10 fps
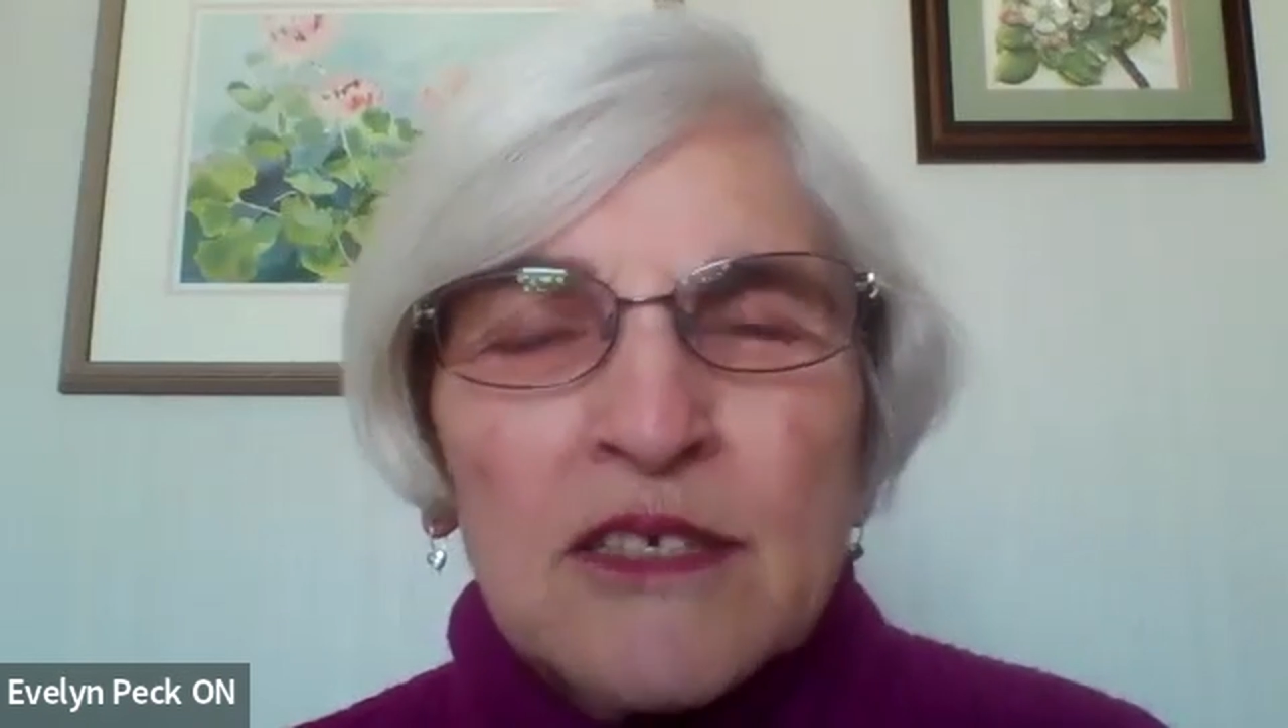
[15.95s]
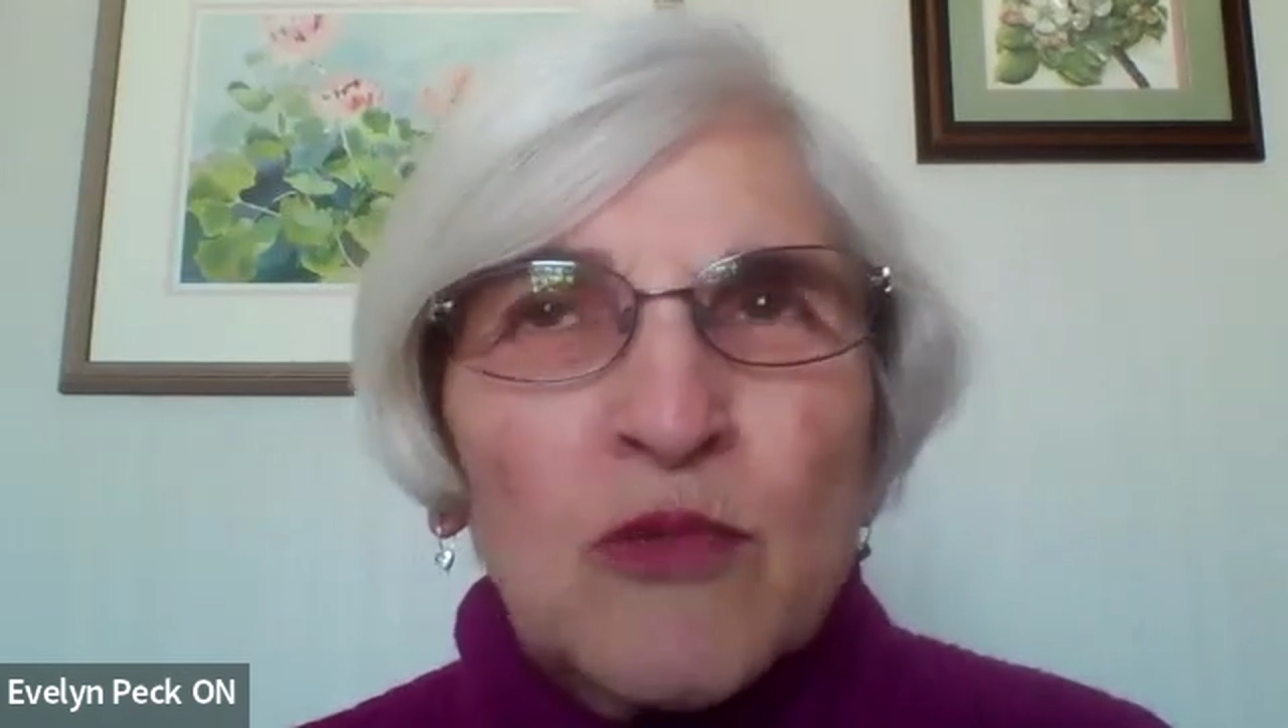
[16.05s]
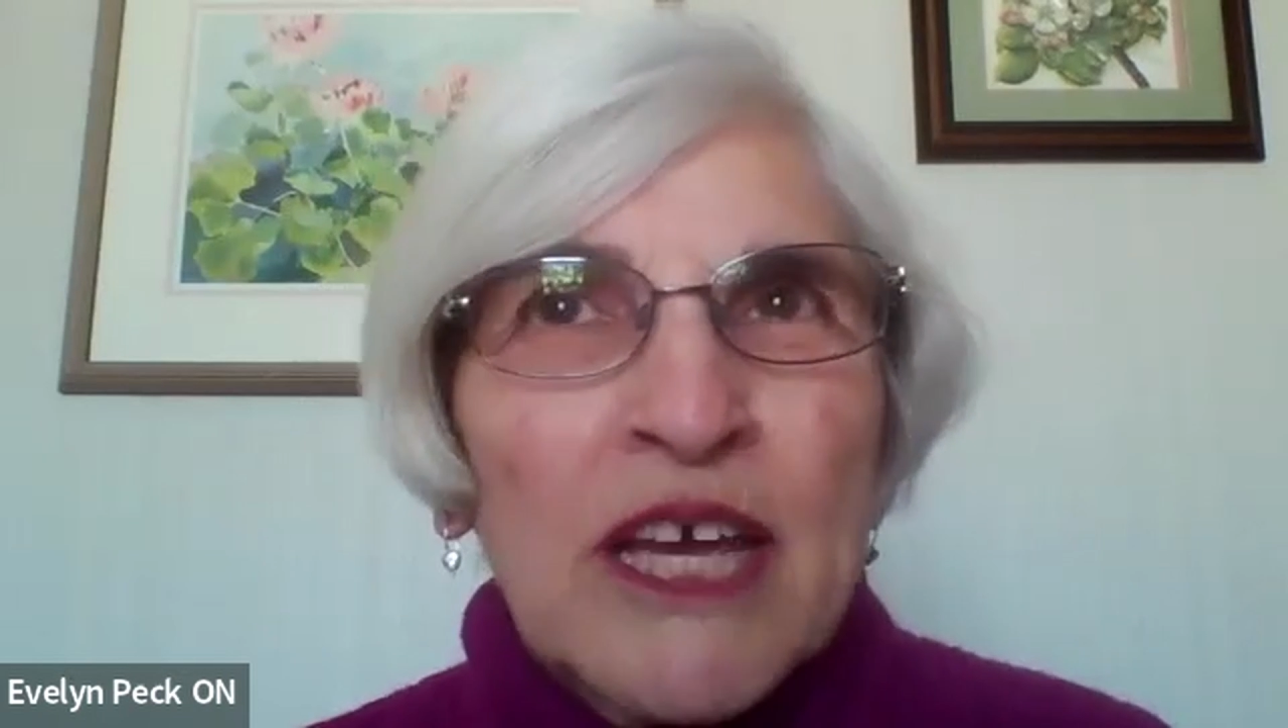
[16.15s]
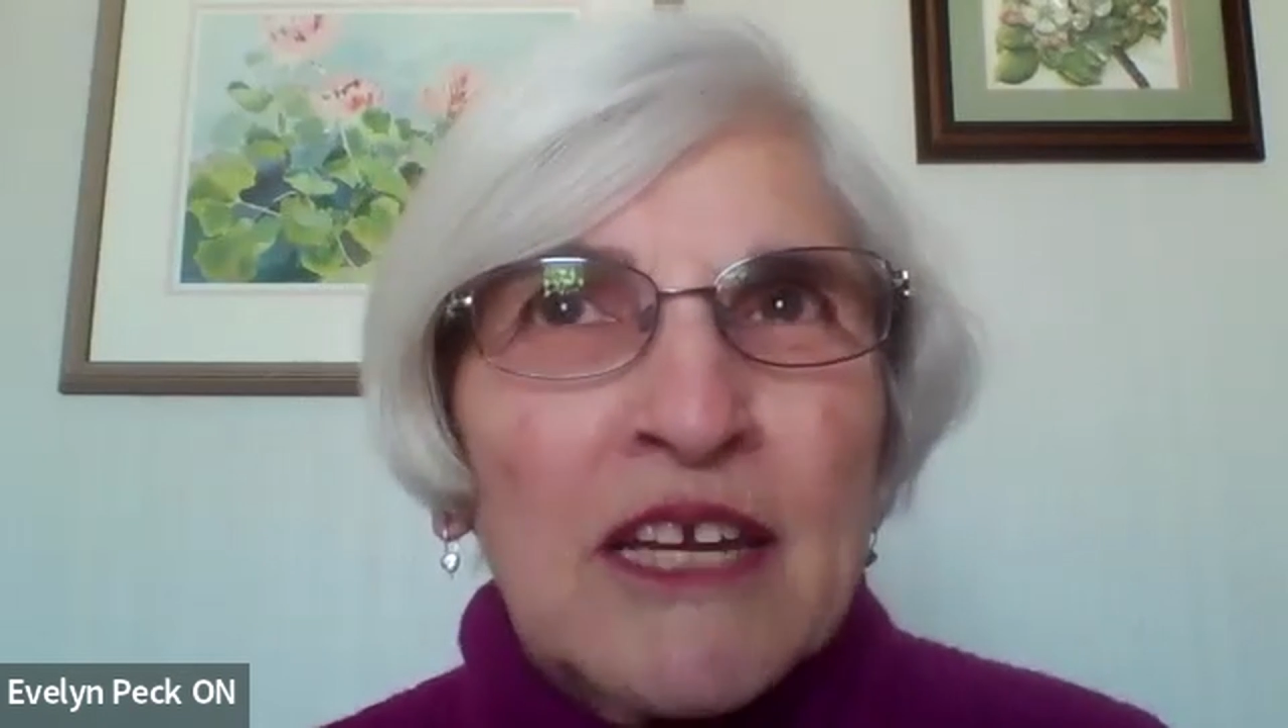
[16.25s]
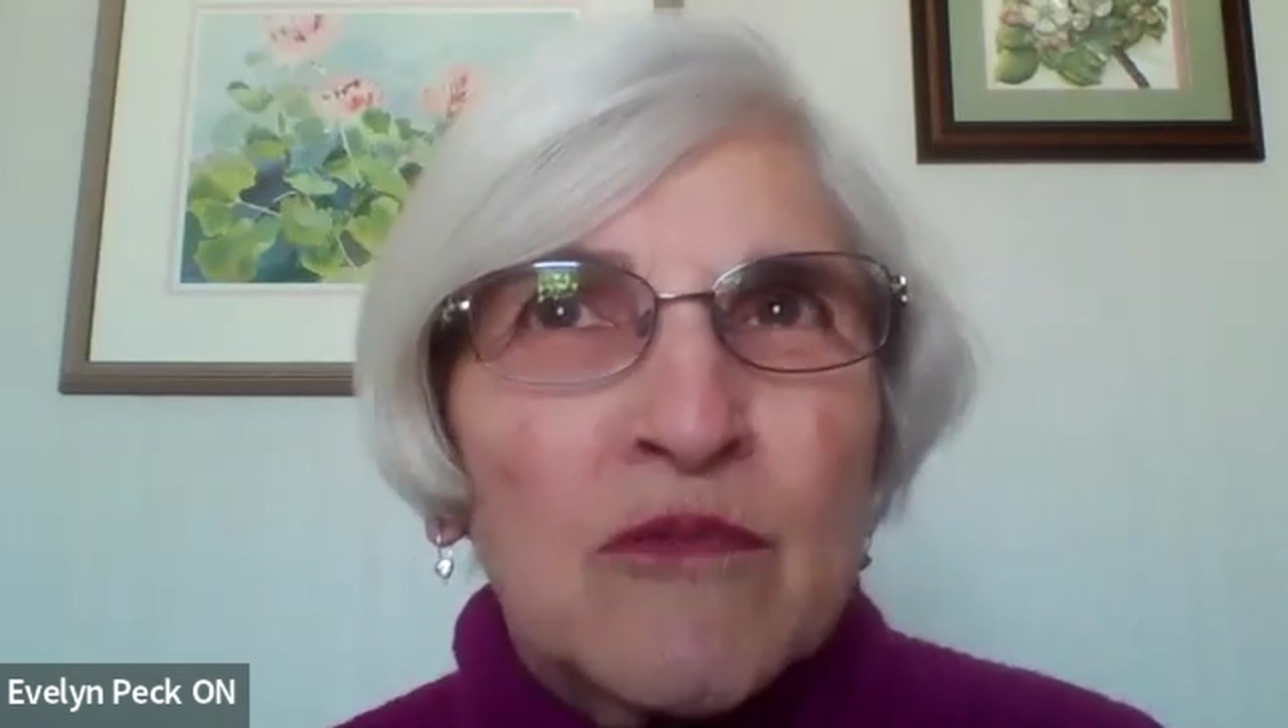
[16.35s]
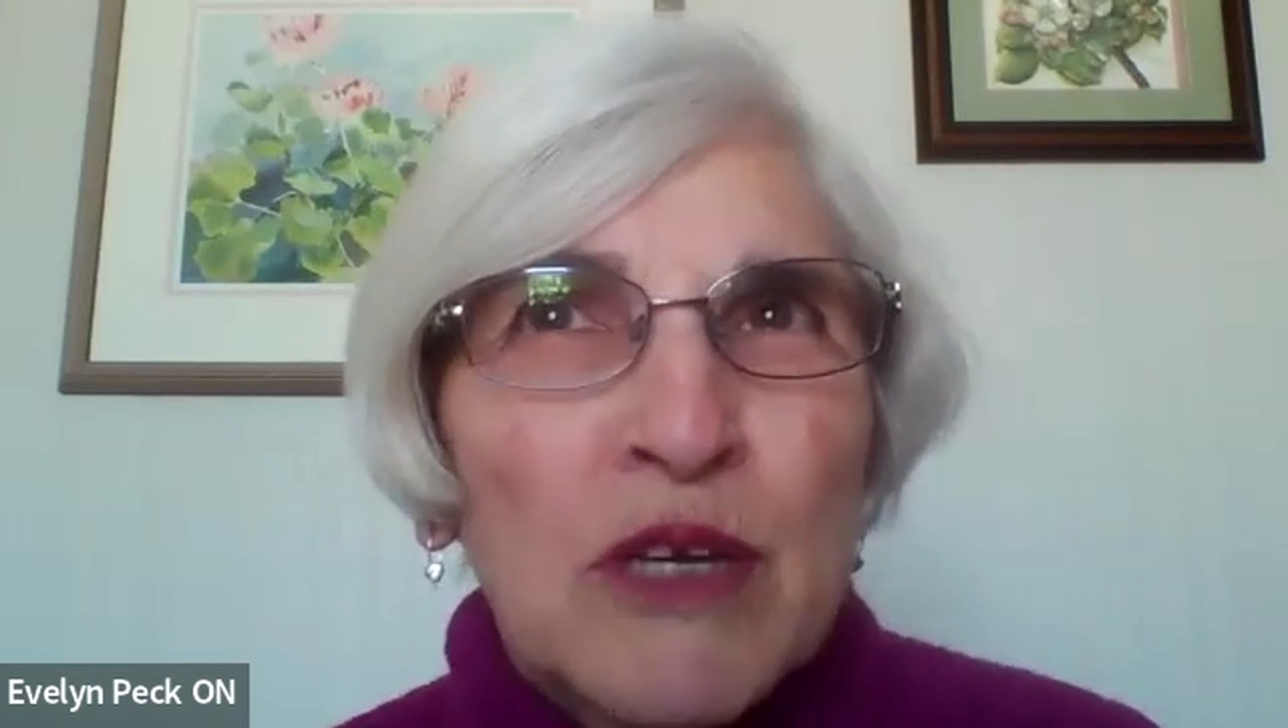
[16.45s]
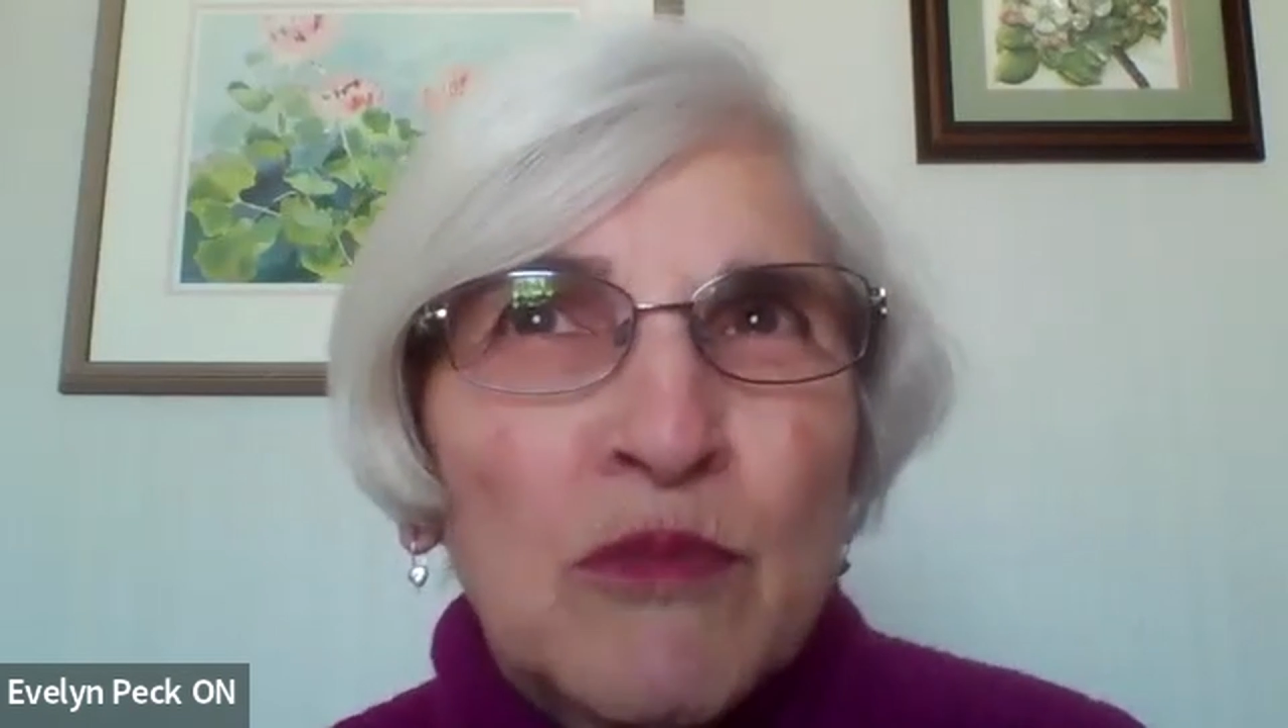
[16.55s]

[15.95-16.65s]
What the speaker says: when we